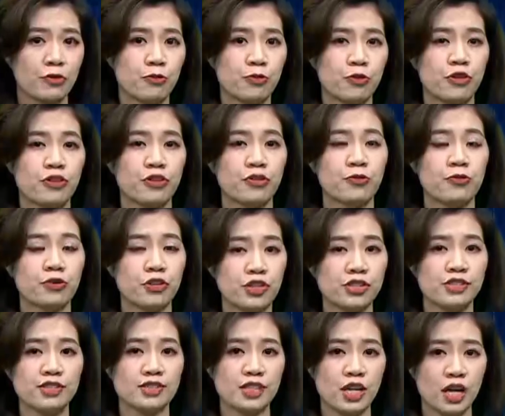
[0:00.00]
for the
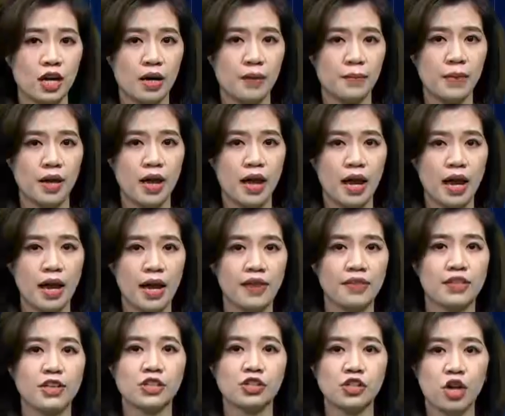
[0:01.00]
first time as
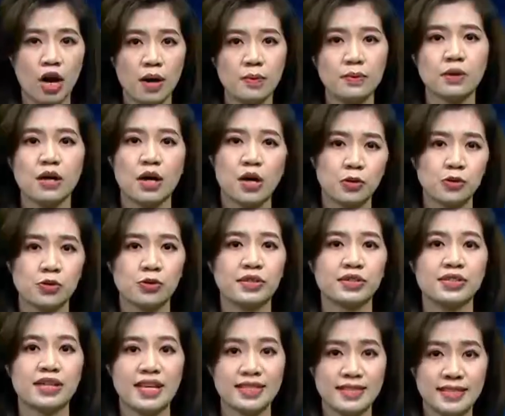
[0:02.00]
the top cultural
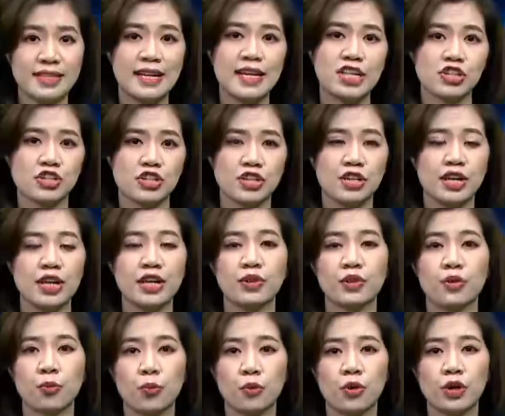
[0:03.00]
destination in
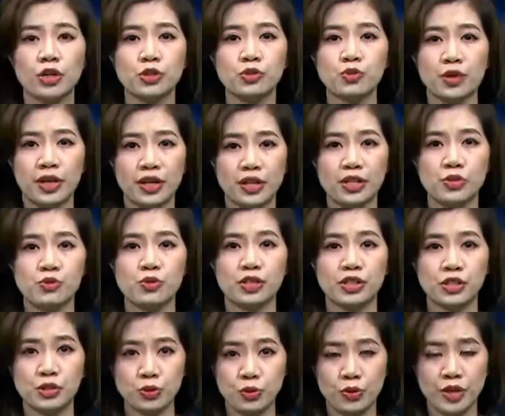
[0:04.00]
the world
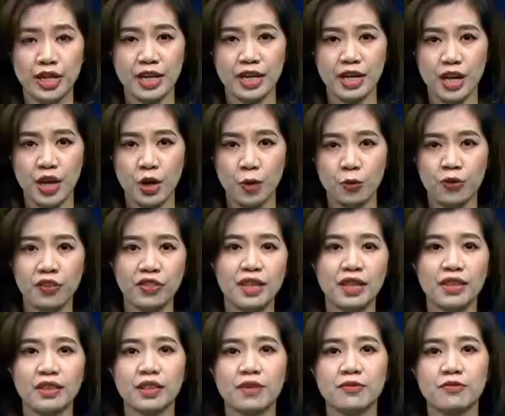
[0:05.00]
2023
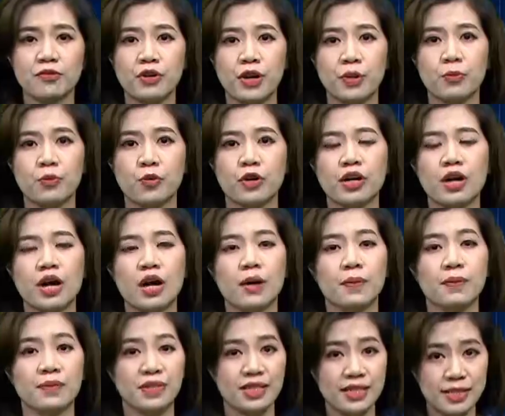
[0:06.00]
within the framework of
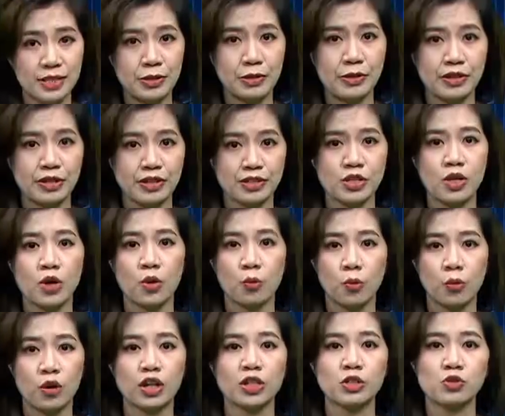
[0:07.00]
this year's
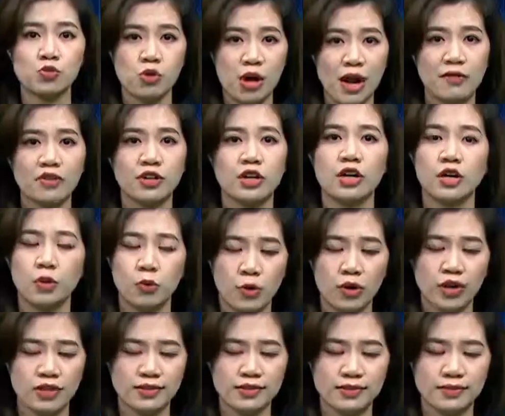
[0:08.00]
World Travel
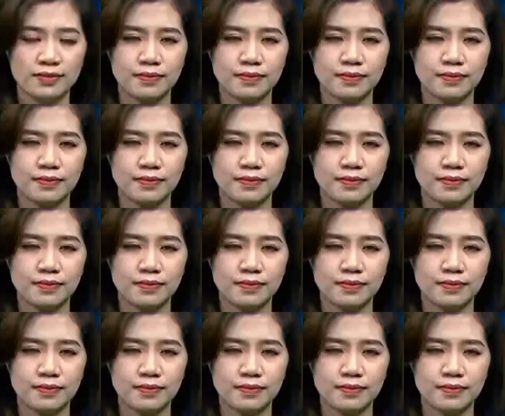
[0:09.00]
Awards.